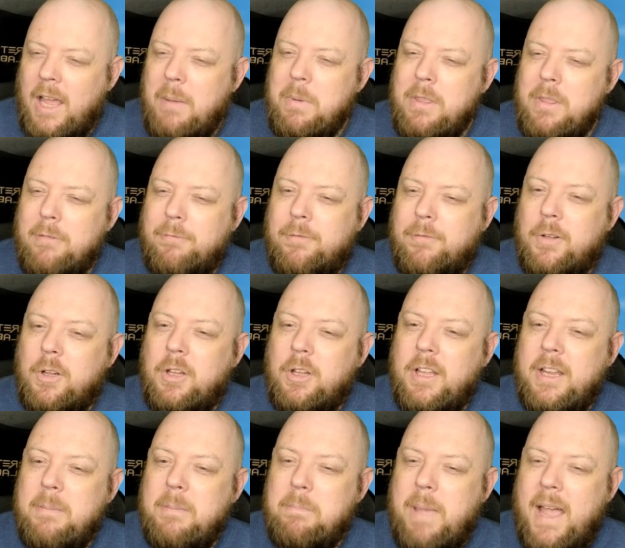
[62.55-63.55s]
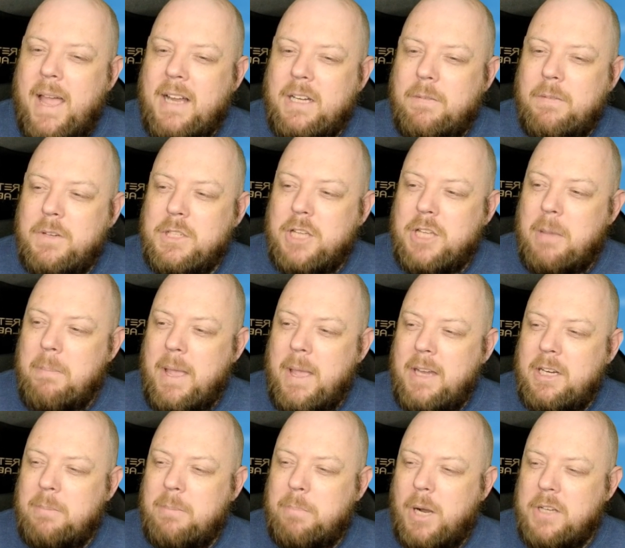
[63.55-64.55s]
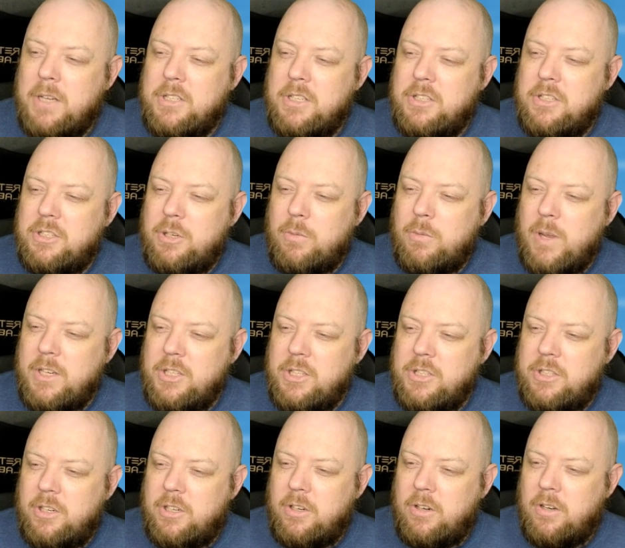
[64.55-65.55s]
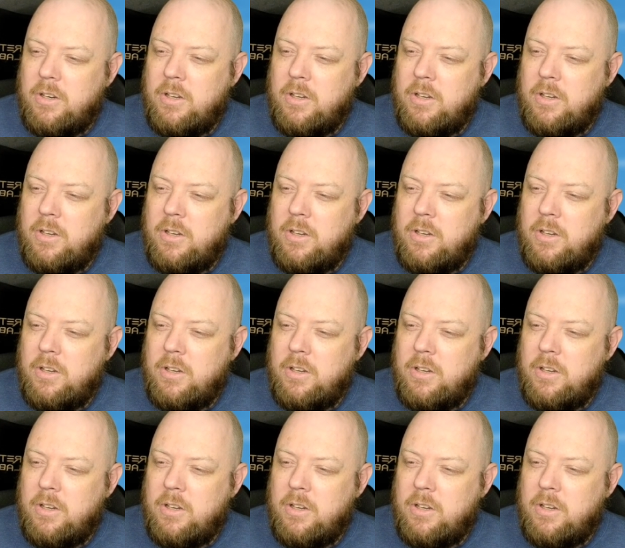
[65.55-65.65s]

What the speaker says: the full impact of his commanding presence to register.